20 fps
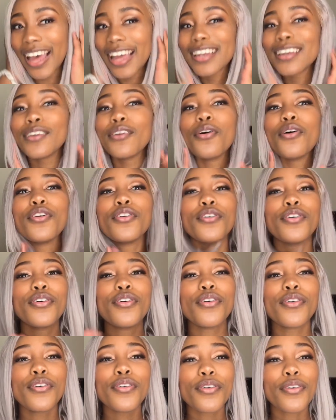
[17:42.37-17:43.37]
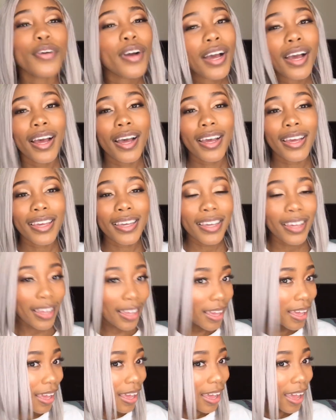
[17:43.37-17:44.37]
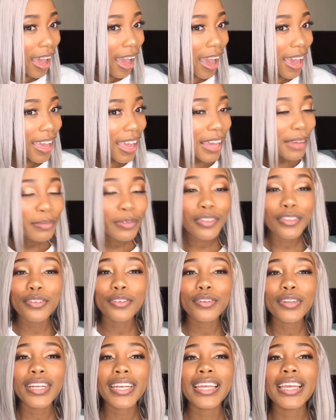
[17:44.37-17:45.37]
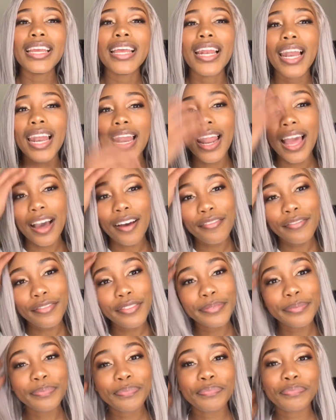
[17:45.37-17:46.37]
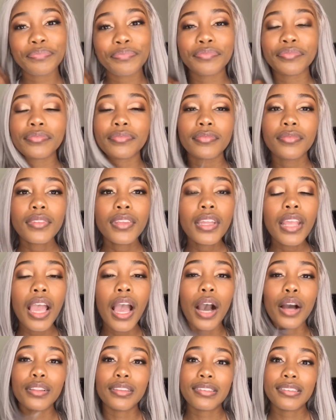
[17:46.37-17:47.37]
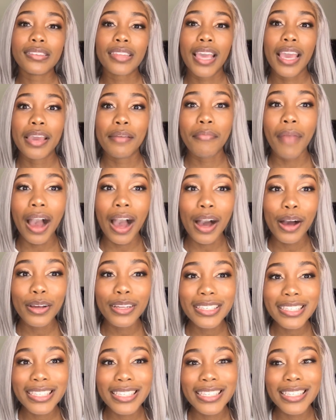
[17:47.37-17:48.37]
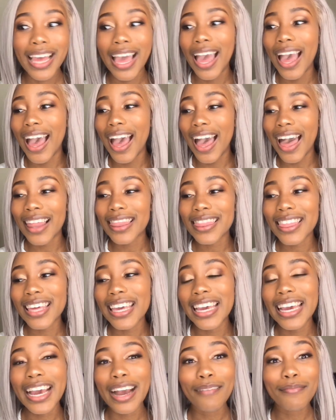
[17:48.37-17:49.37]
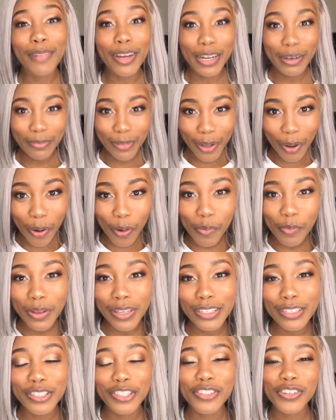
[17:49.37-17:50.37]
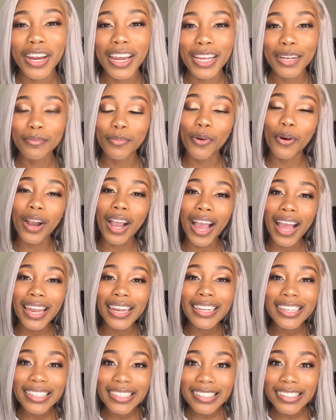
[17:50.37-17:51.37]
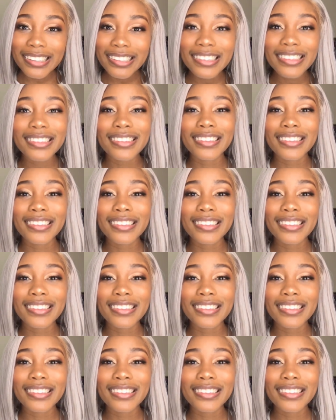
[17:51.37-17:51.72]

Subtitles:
no. I absolutely love how this came out. I think I'm gonna be open to trying more colors.